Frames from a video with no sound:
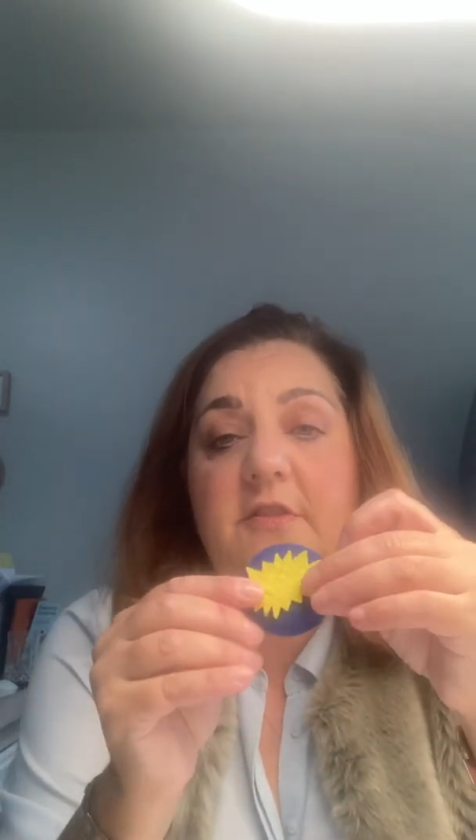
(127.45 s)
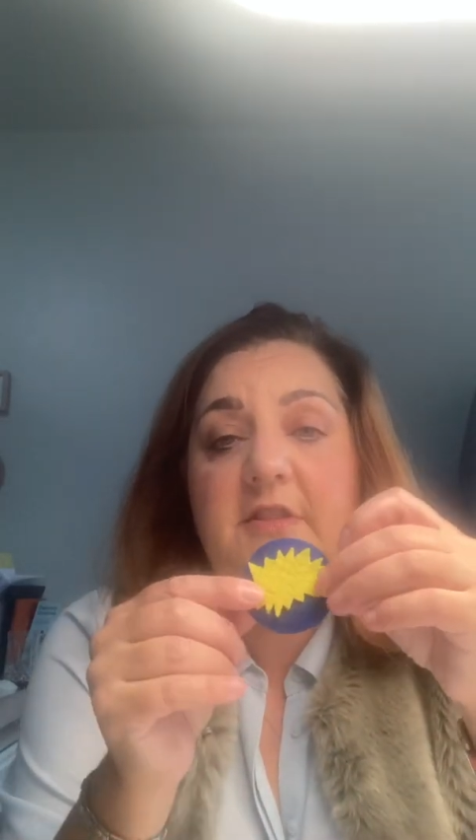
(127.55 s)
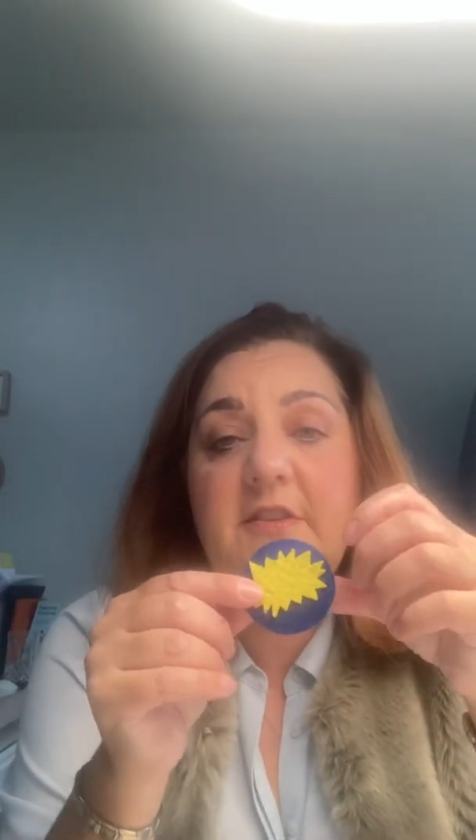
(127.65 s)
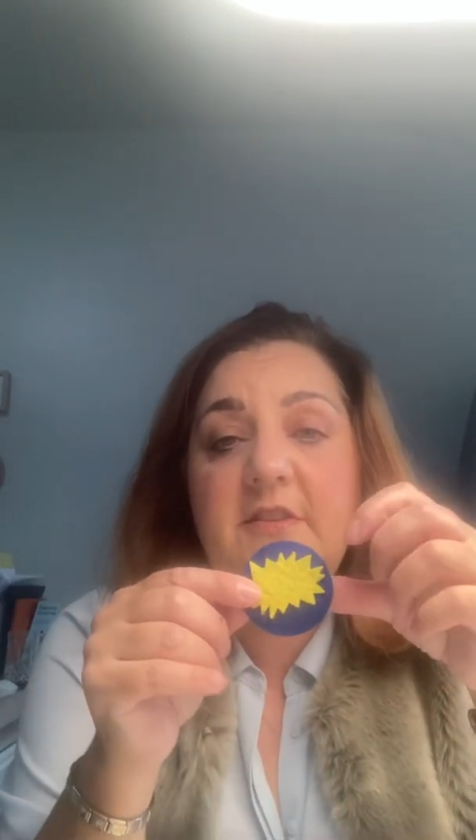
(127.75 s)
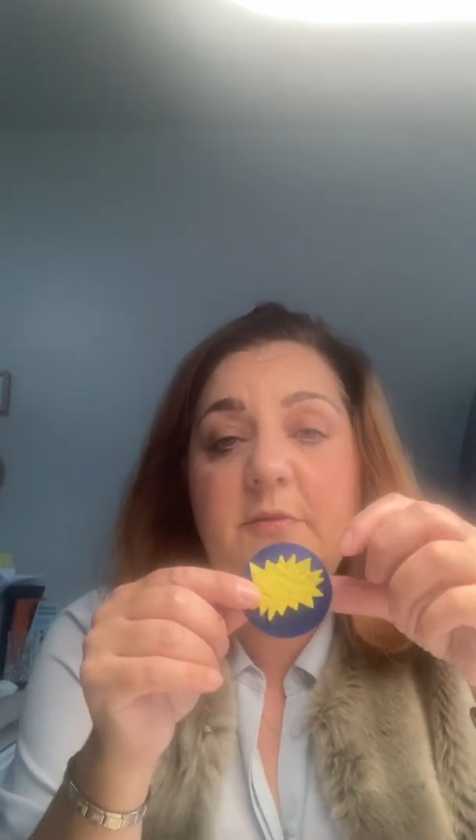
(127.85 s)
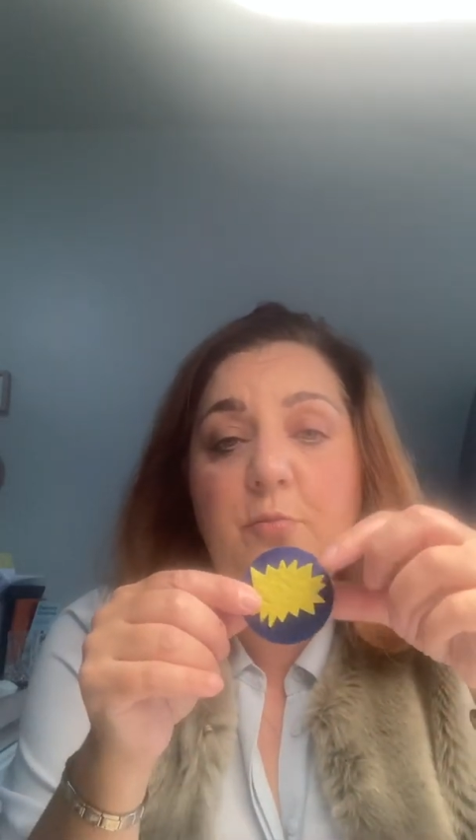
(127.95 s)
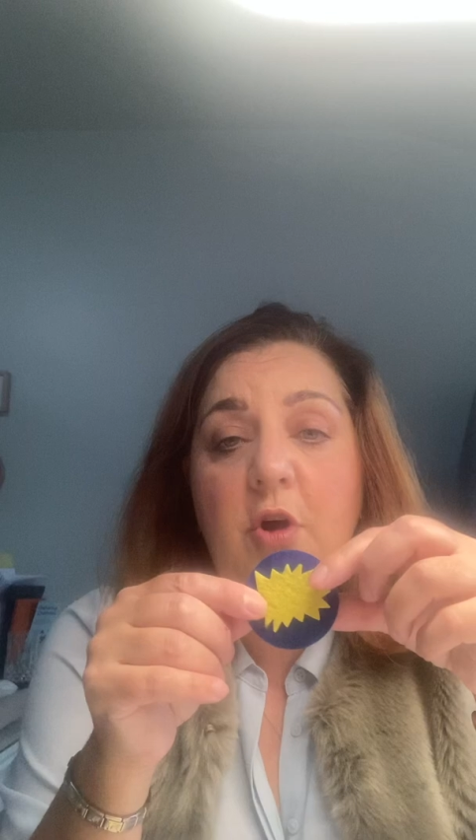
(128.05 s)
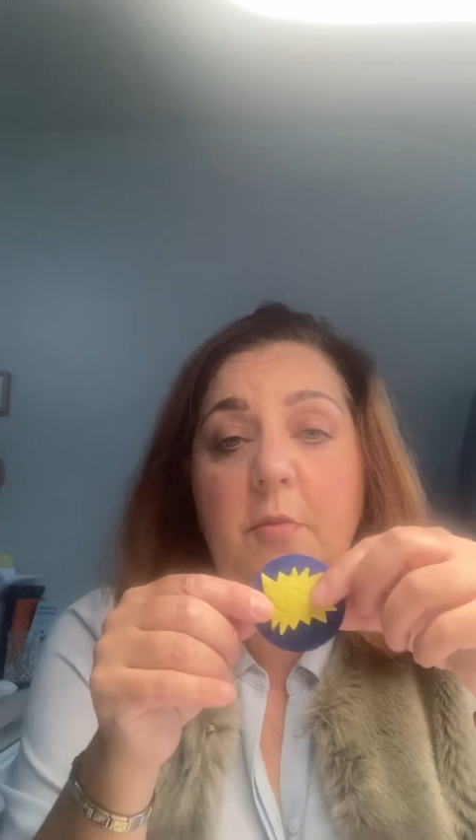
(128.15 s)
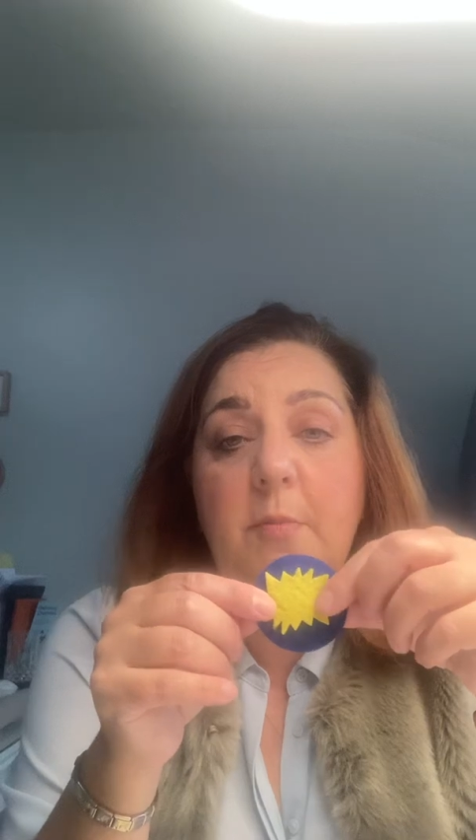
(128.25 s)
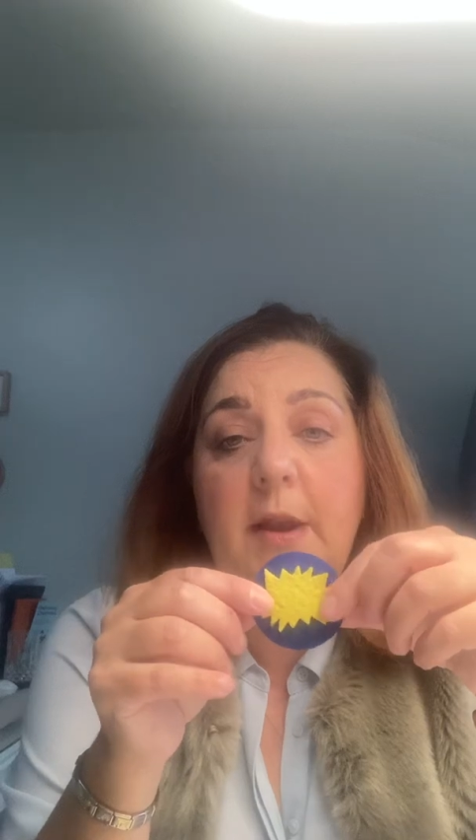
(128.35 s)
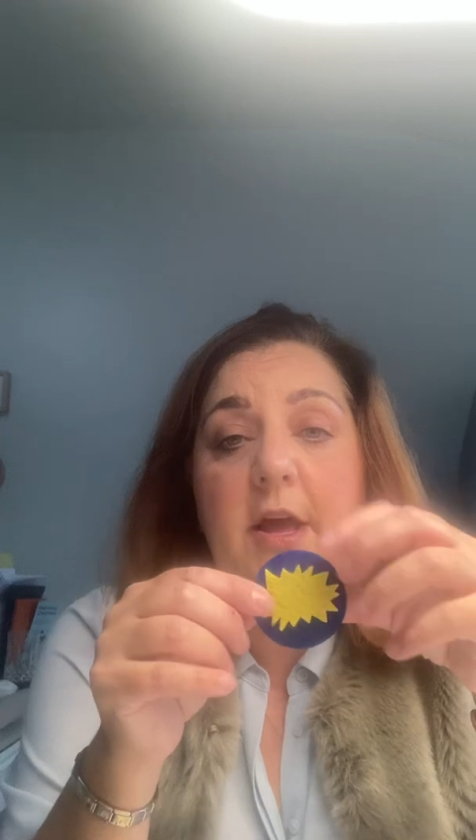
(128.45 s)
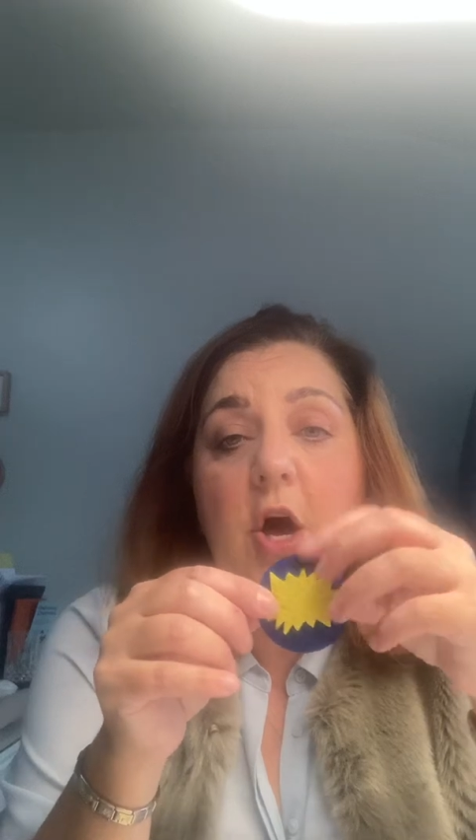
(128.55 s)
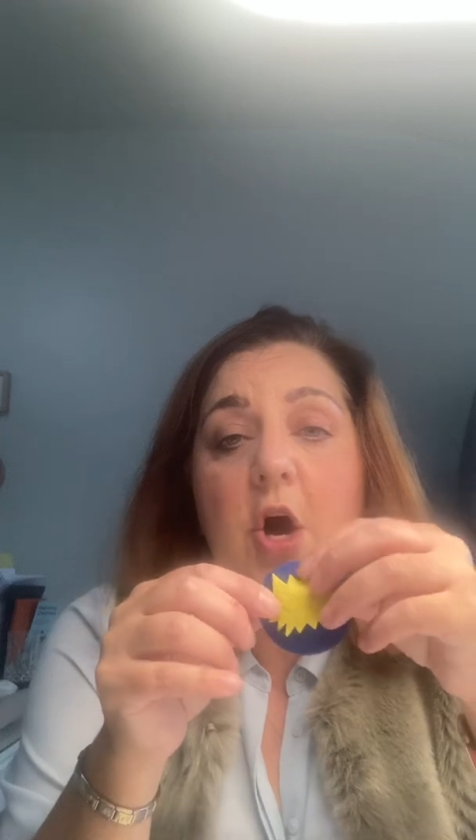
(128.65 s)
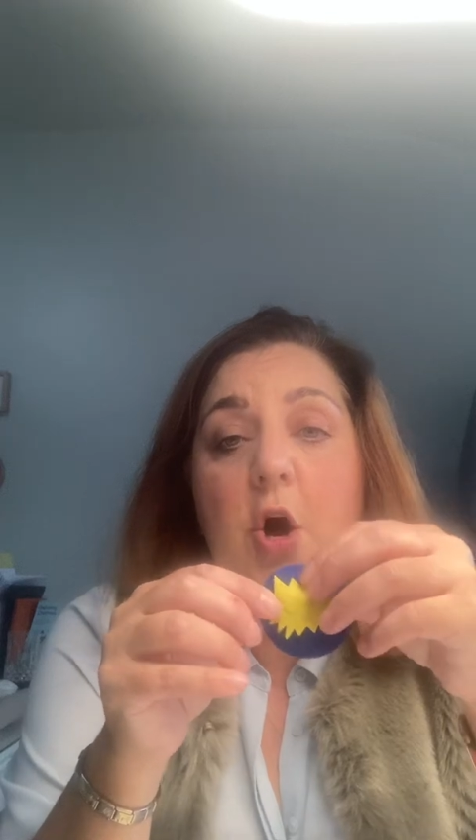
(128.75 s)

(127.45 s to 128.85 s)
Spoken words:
and this is probably